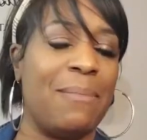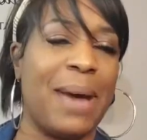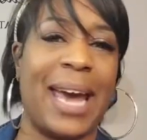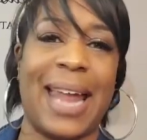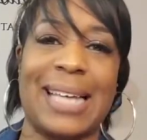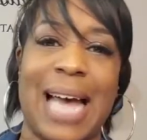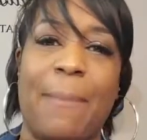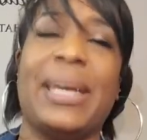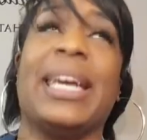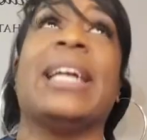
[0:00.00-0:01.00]
And man, as I
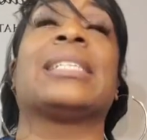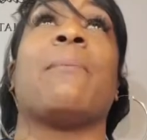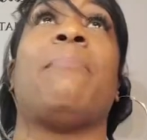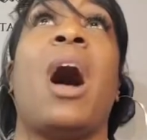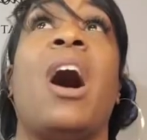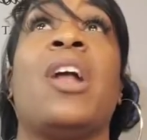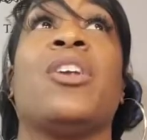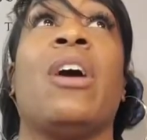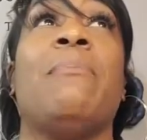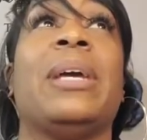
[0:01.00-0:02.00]
begin to
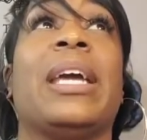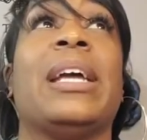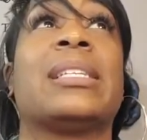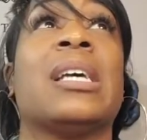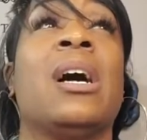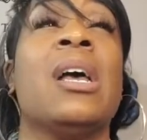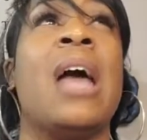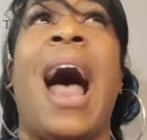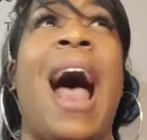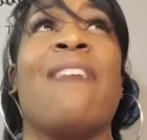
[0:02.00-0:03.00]
ponder and begin to,
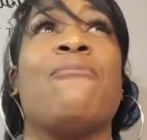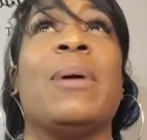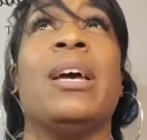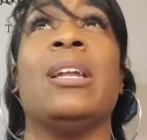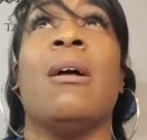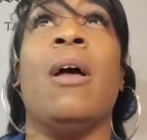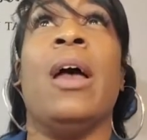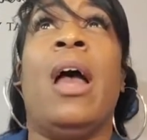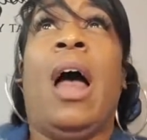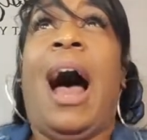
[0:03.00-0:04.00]
I've
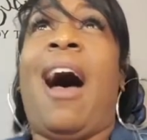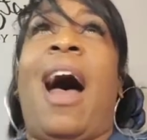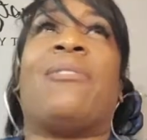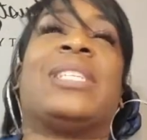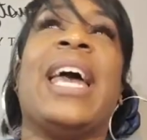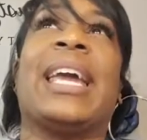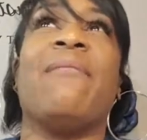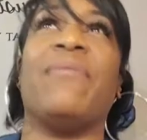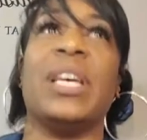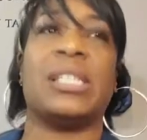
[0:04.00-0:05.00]

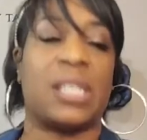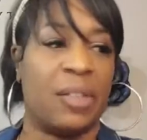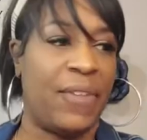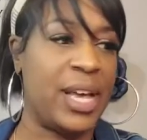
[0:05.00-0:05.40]
taken this